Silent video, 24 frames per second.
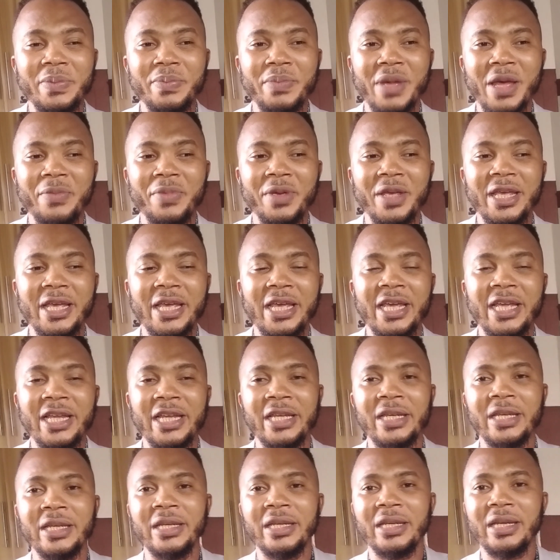maybe
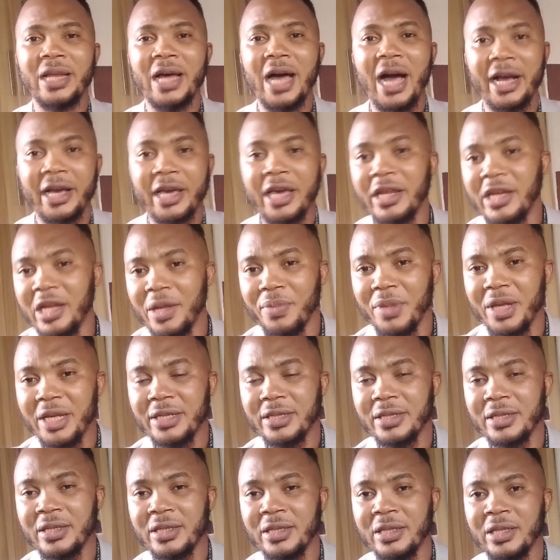in
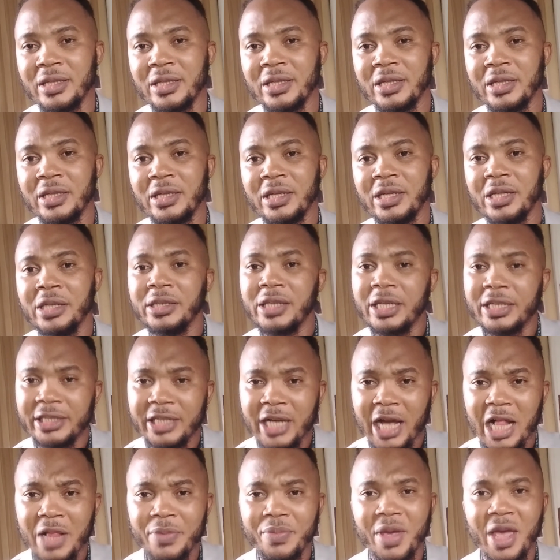academics, the
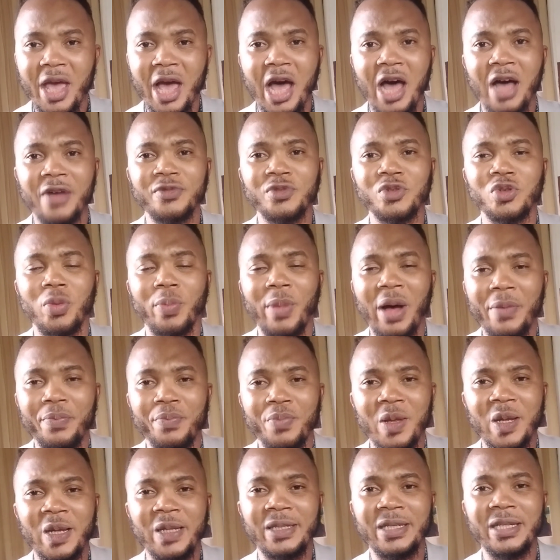child may have some
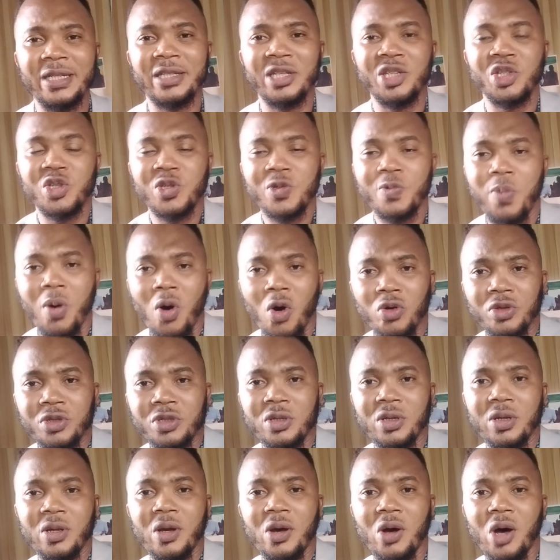abilities in
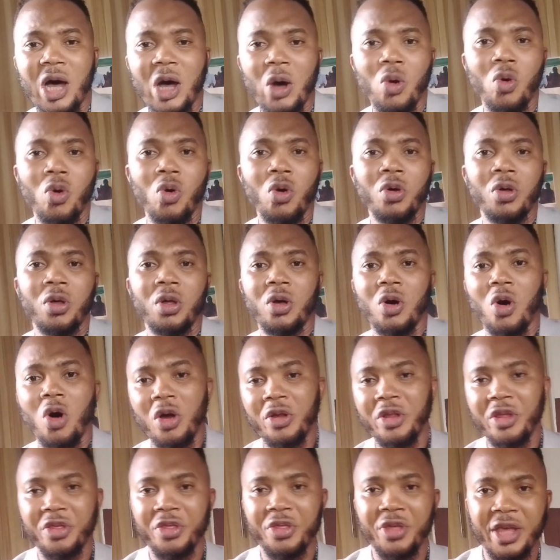sports or
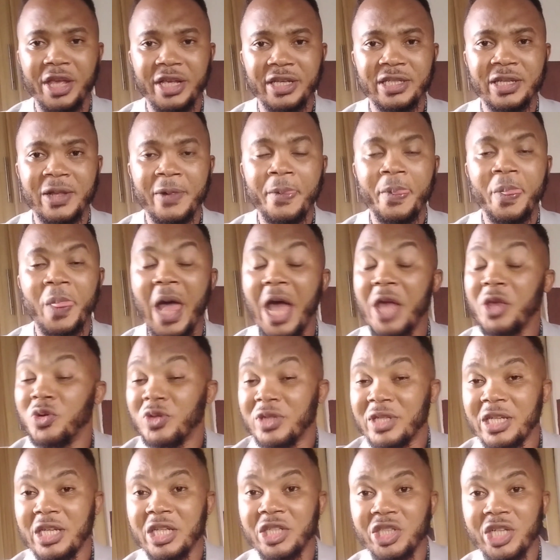other things. And you
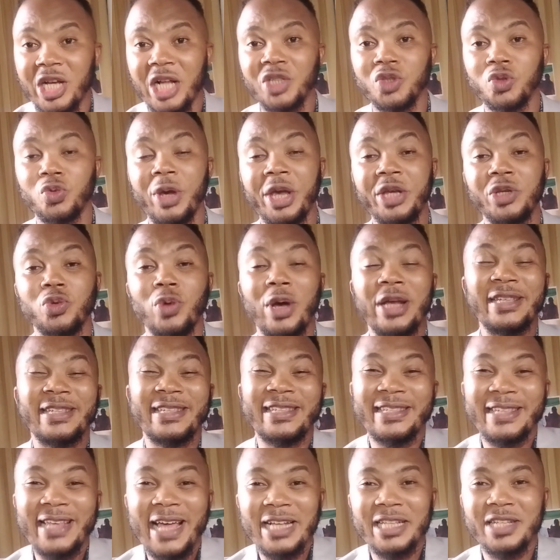see the child trying to
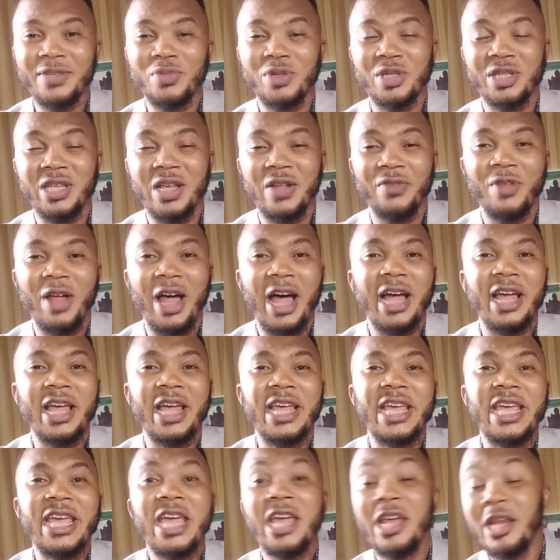assert himself
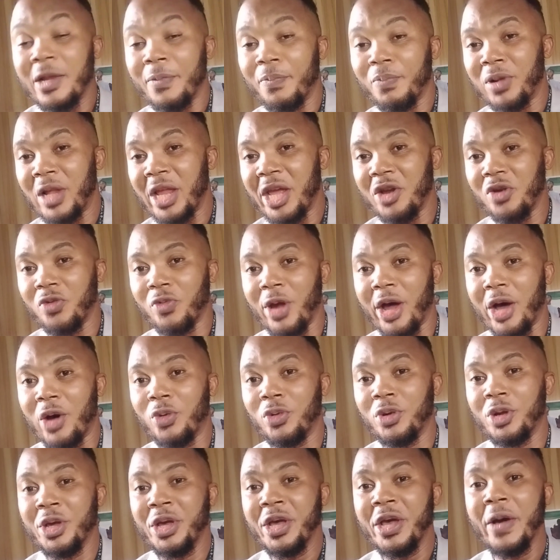in the playground
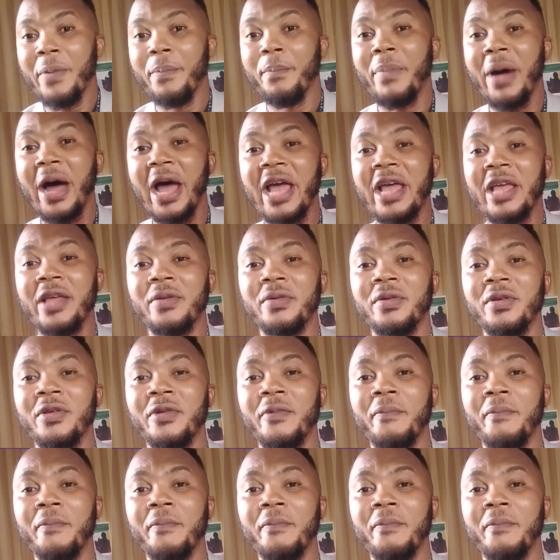by